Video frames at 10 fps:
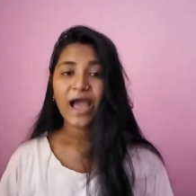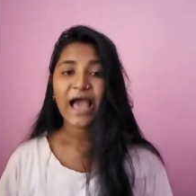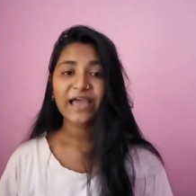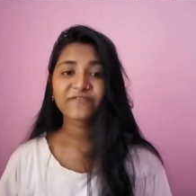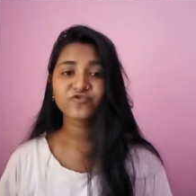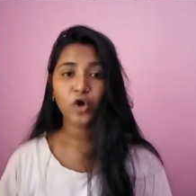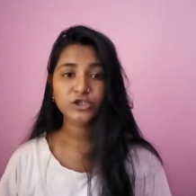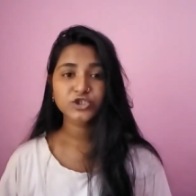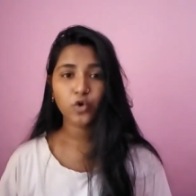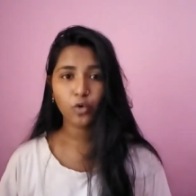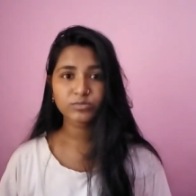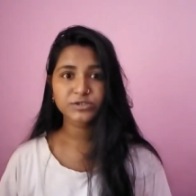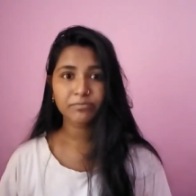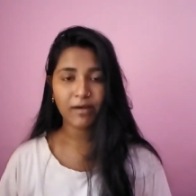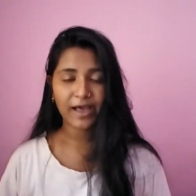I have not
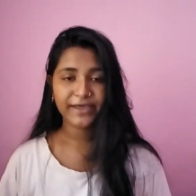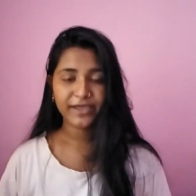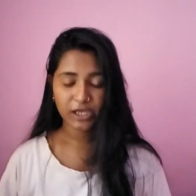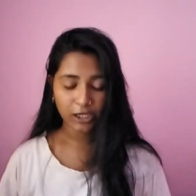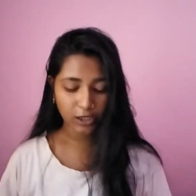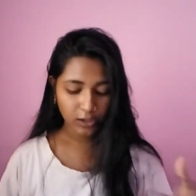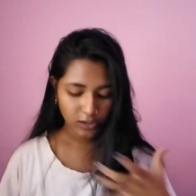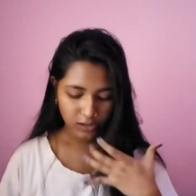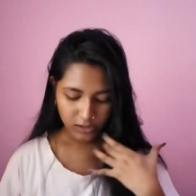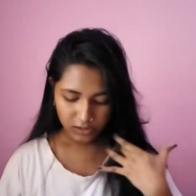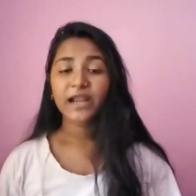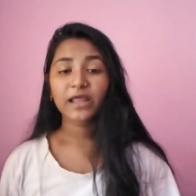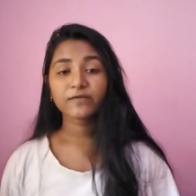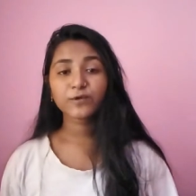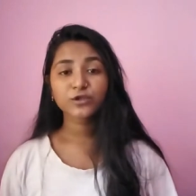combed my hair and
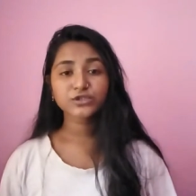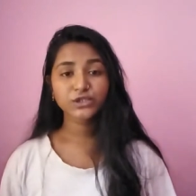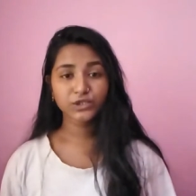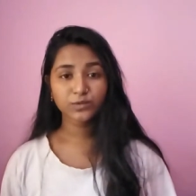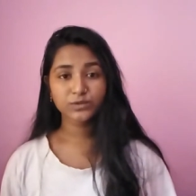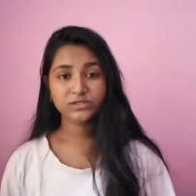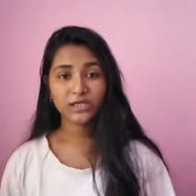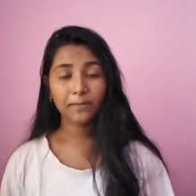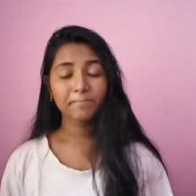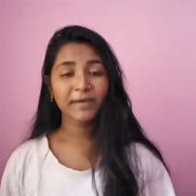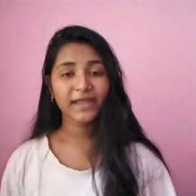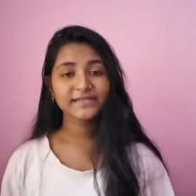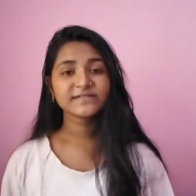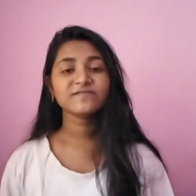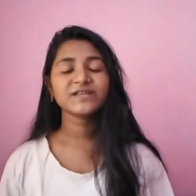I will also use
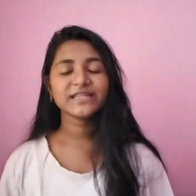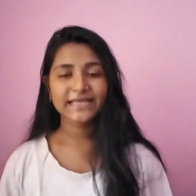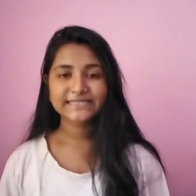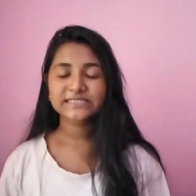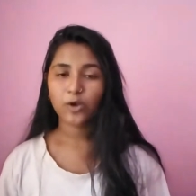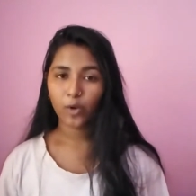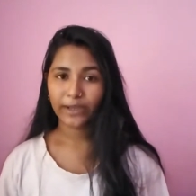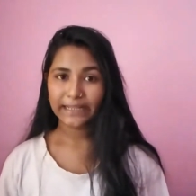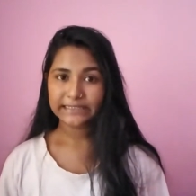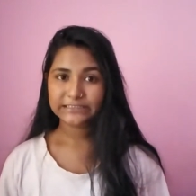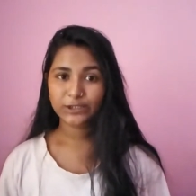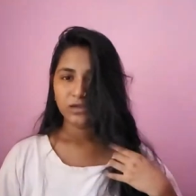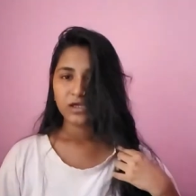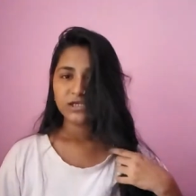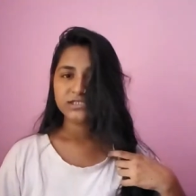comparatively less oil. So
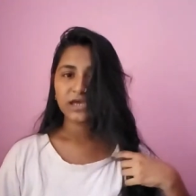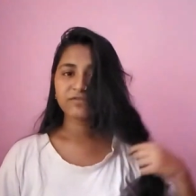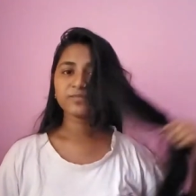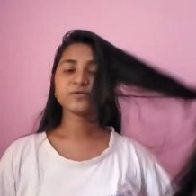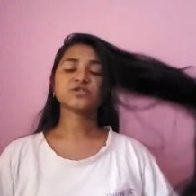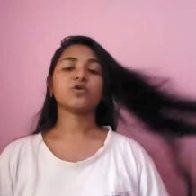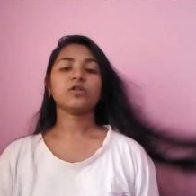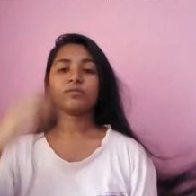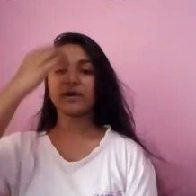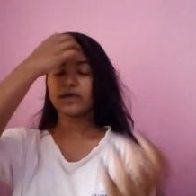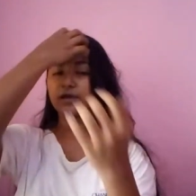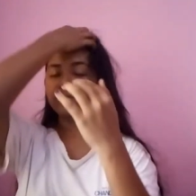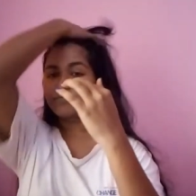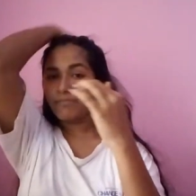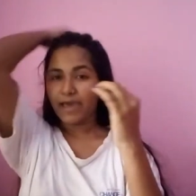I will put all my
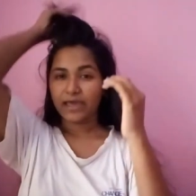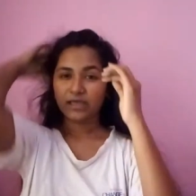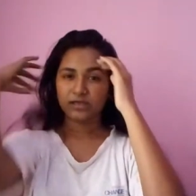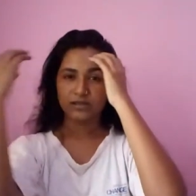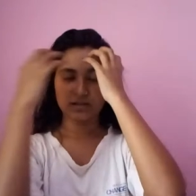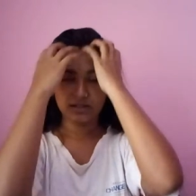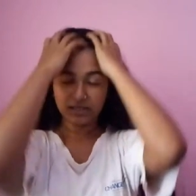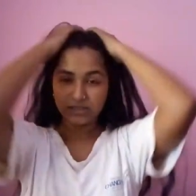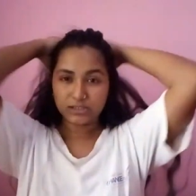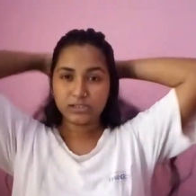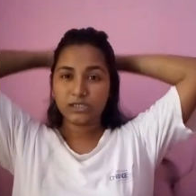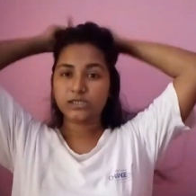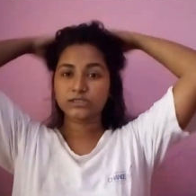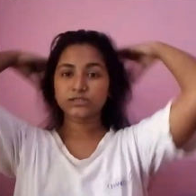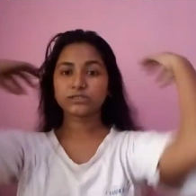hair back like
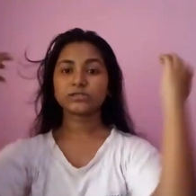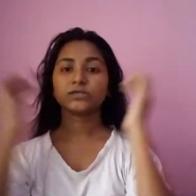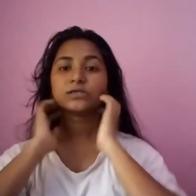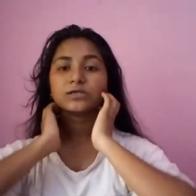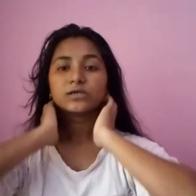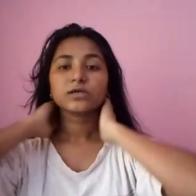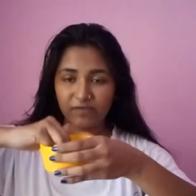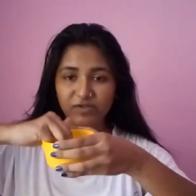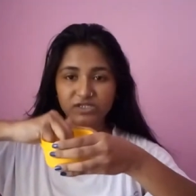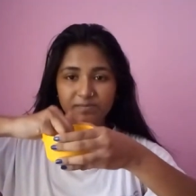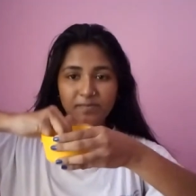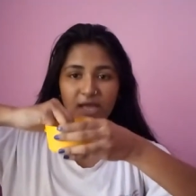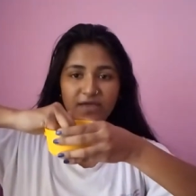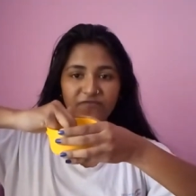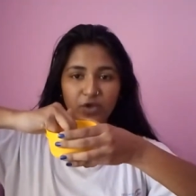this. I will dip
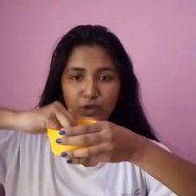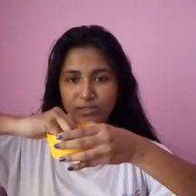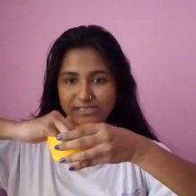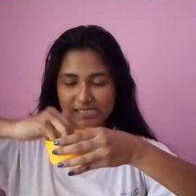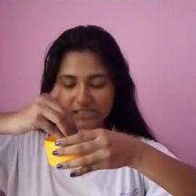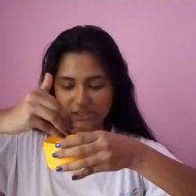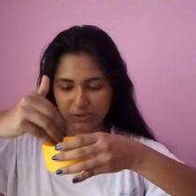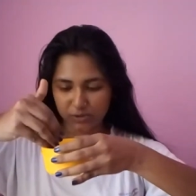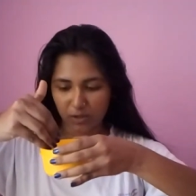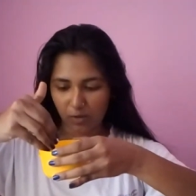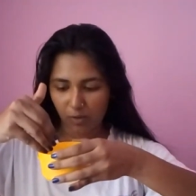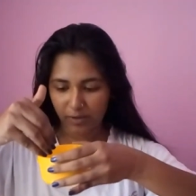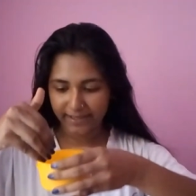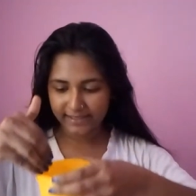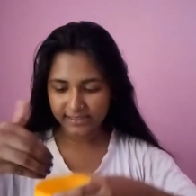my fingers into the
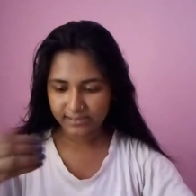oil.